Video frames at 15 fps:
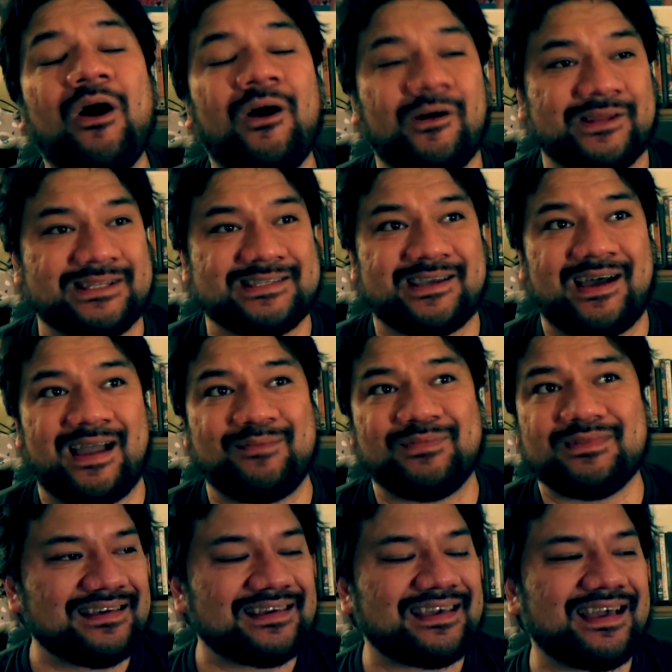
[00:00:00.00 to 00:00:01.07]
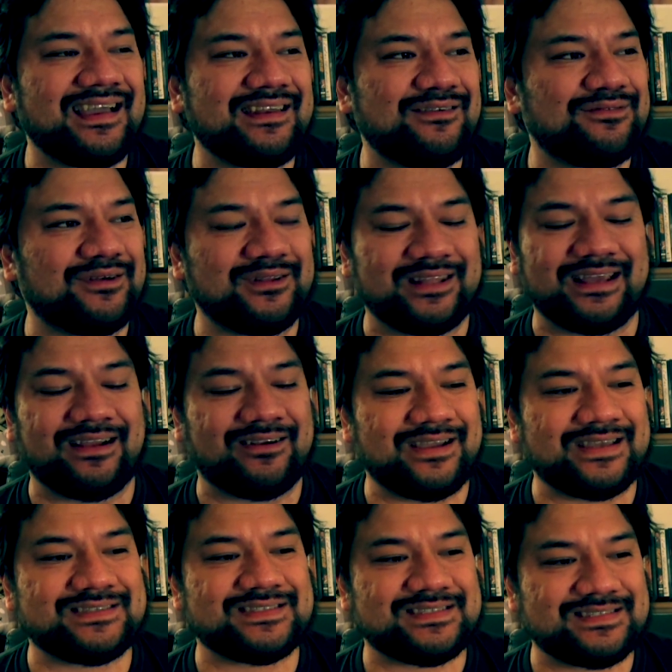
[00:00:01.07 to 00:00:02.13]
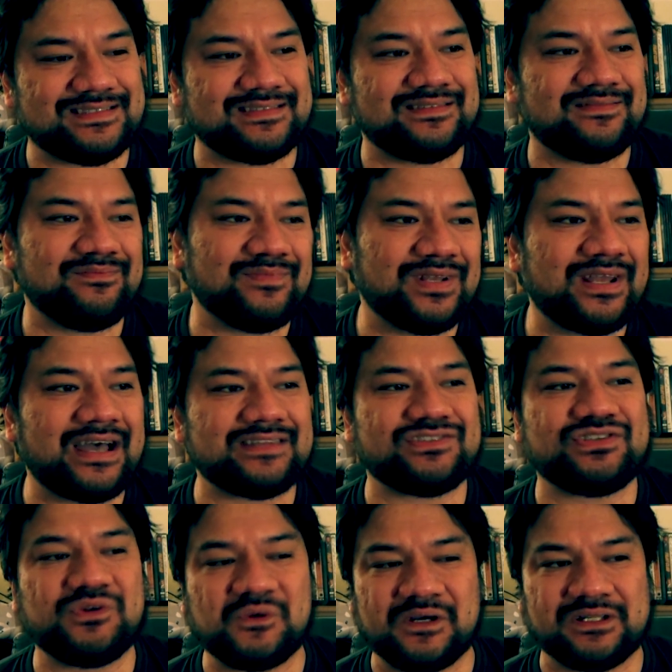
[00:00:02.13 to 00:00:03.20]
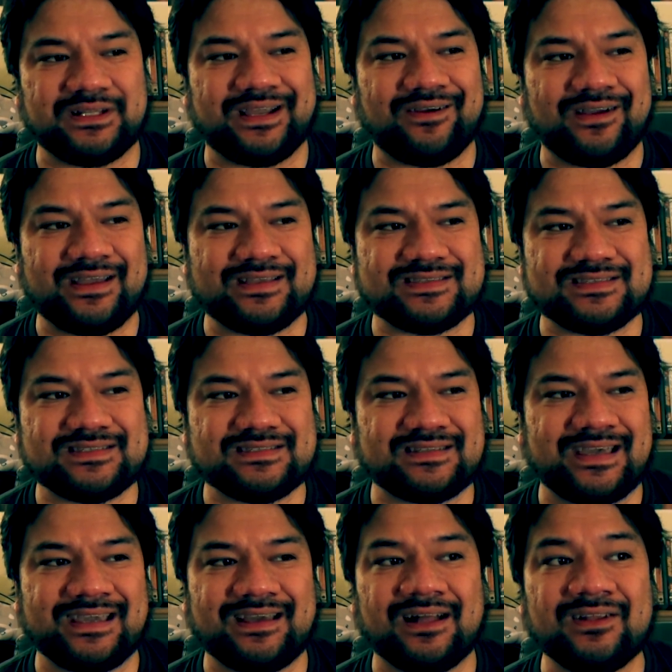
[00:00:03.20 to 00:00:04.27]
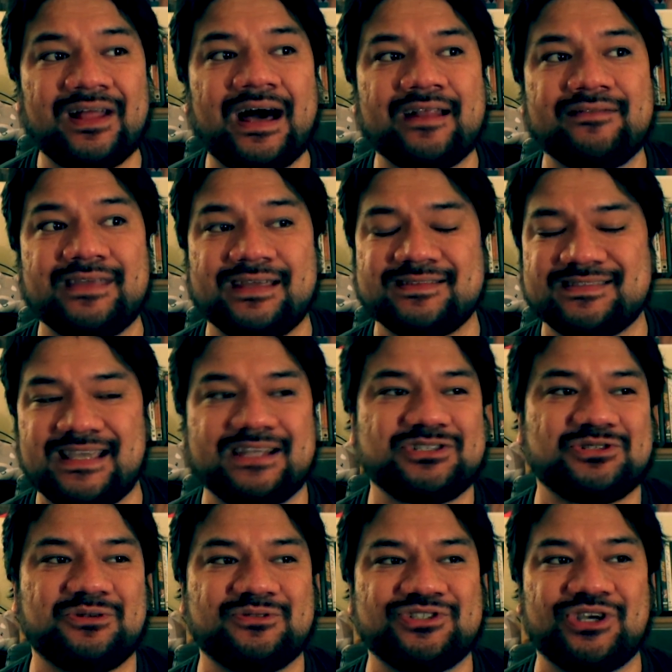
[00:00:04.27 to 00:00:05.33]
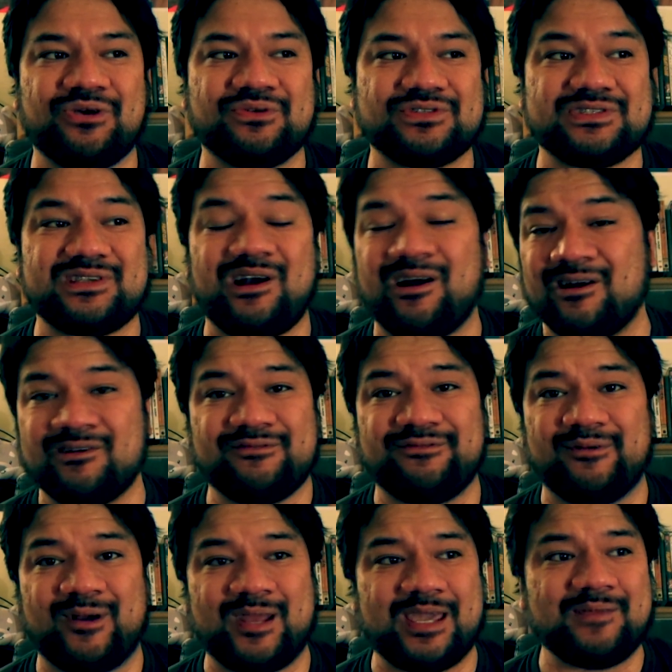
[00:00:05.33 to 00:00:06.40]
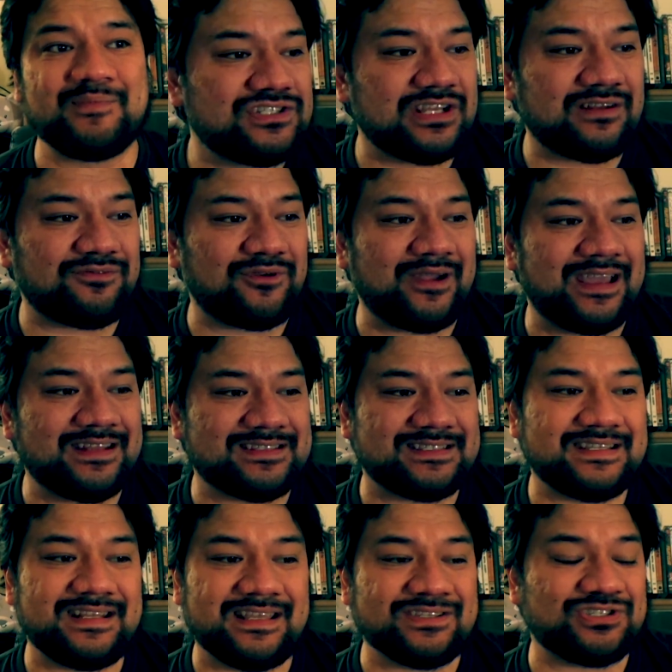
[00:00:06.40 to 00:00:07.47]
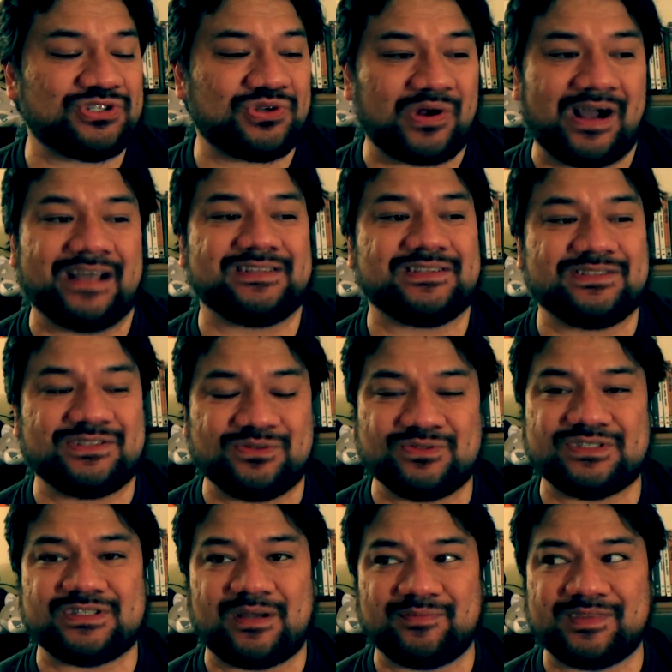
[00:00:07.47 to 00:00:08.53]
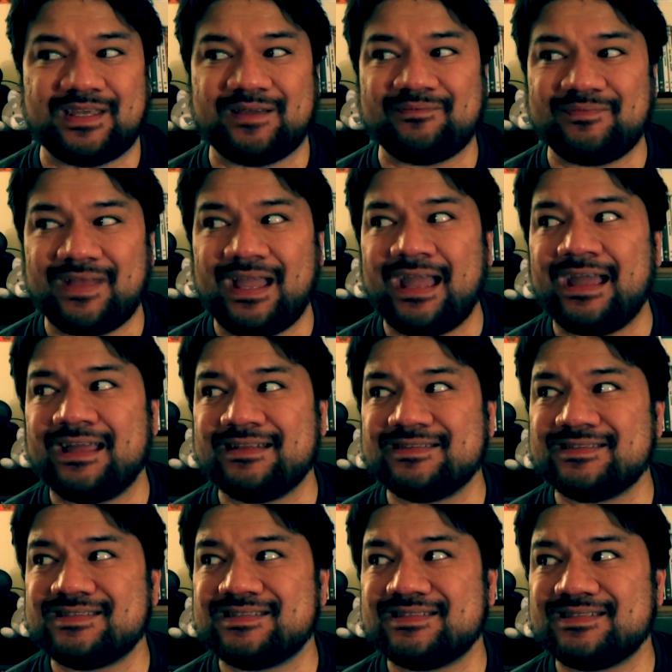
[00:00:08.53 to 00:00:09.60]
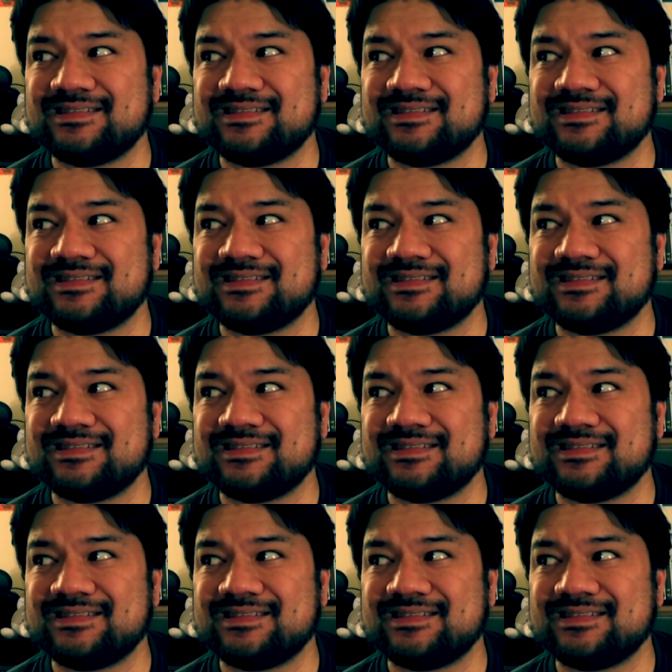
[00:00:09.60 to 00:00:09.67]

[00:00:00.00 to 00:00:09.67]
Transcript: all the time. Kind of hilarious, but not too hilarious. Like, a lot of the intentional jokes aren't funny. Jennifer Aniston is trying to do something and